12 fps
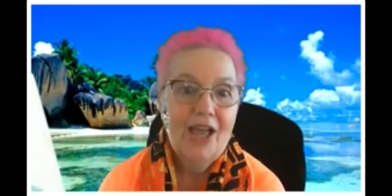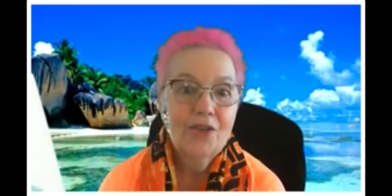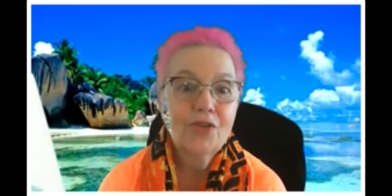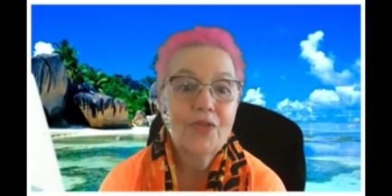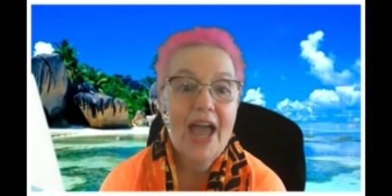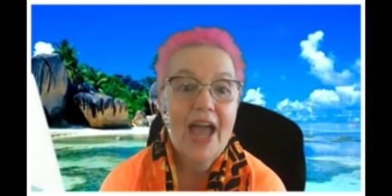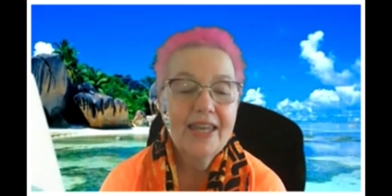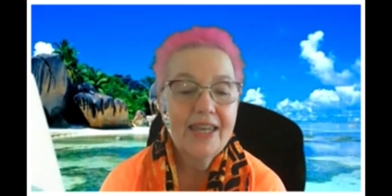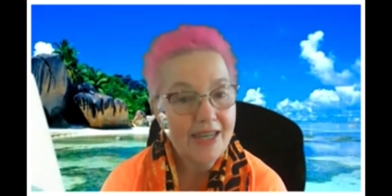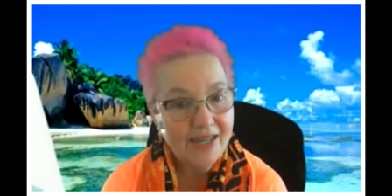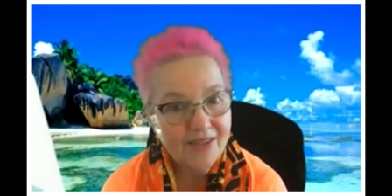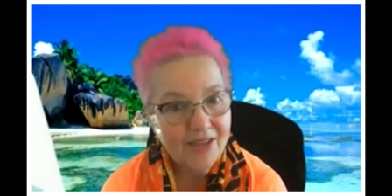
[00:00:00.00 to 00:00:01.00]
So that
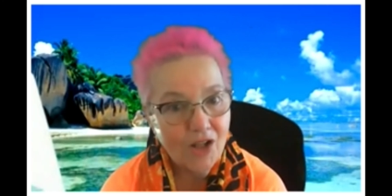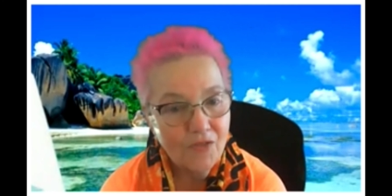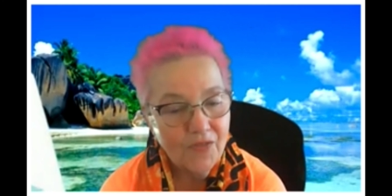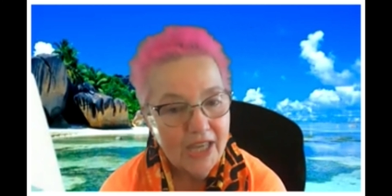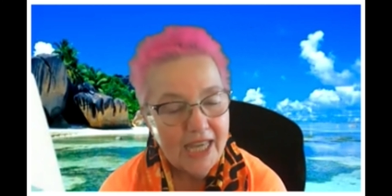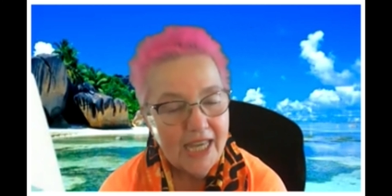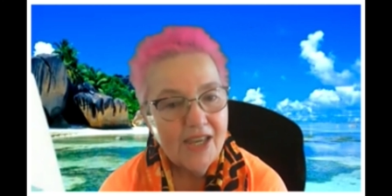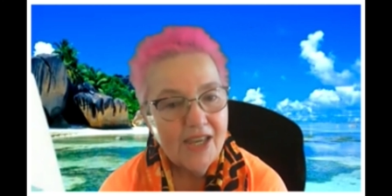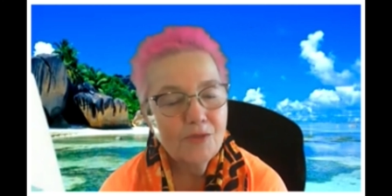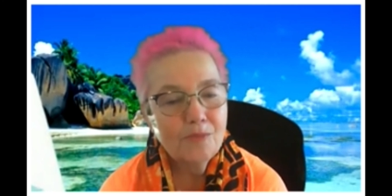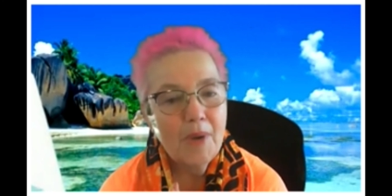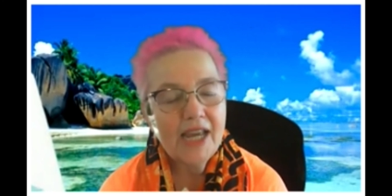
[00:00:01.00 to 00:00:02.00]
in itself
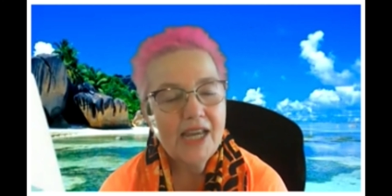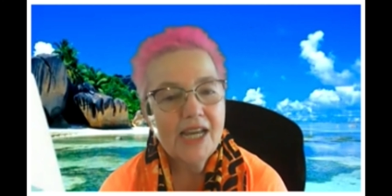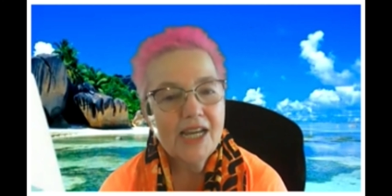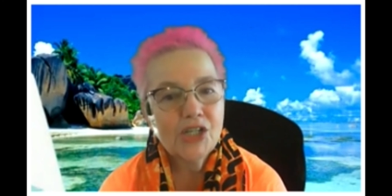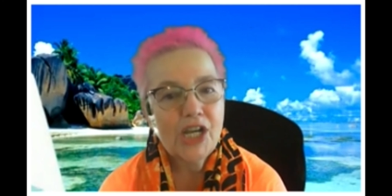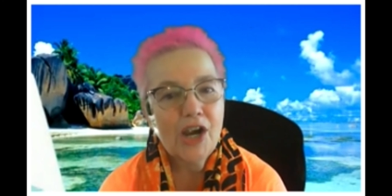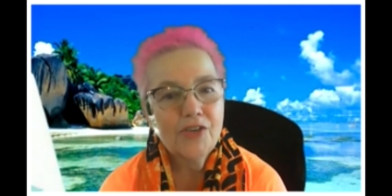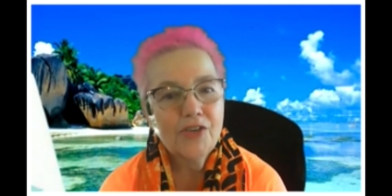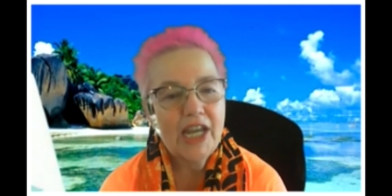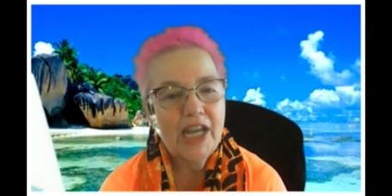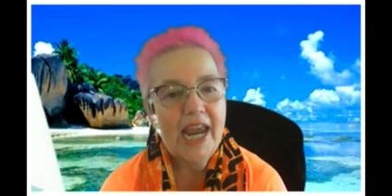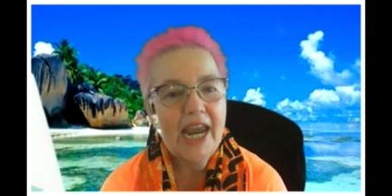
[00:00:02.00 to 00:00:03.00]
is my uh, share
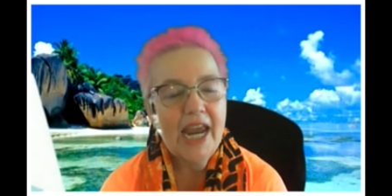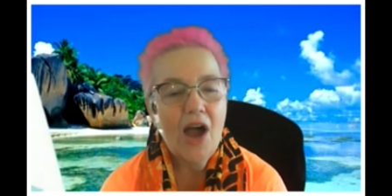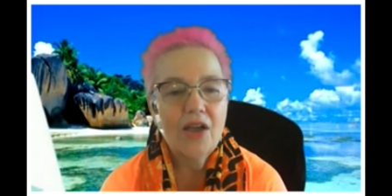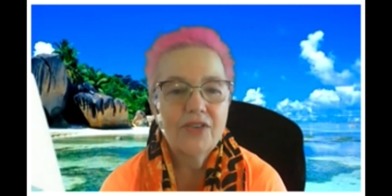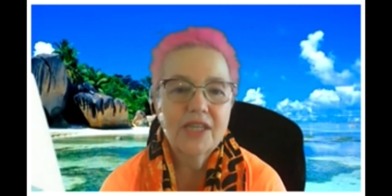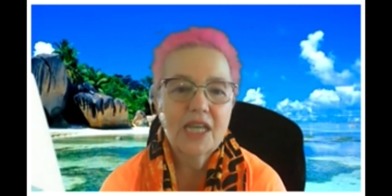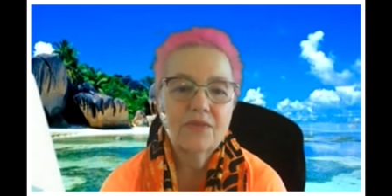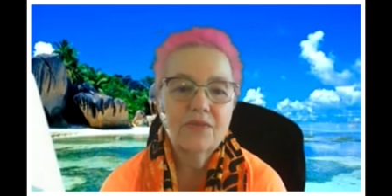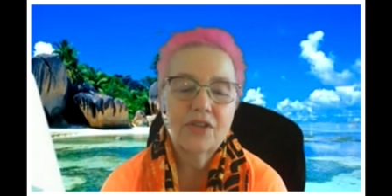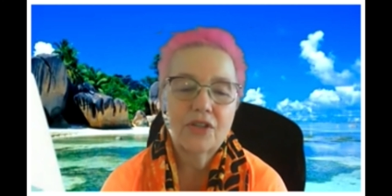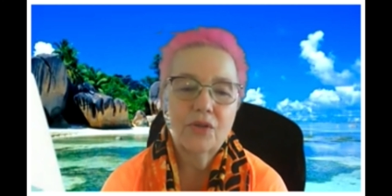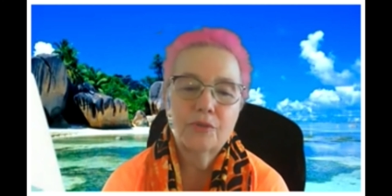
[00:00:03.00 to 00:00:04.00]
today on Successful
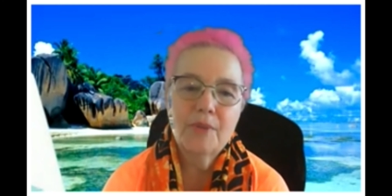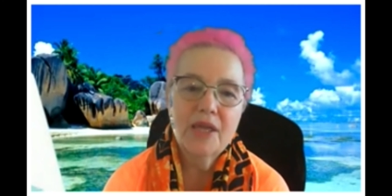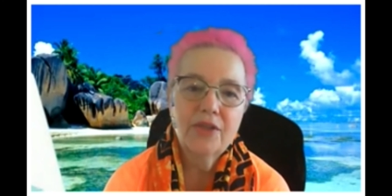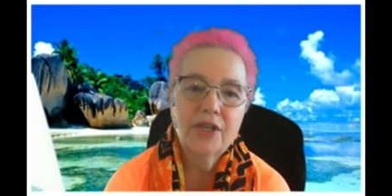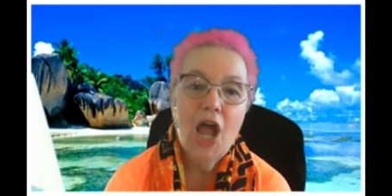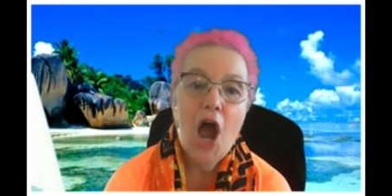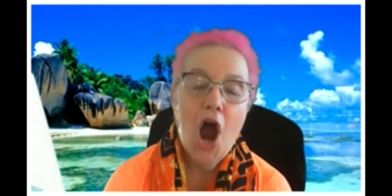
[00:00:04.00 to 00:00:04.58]
Solution Method,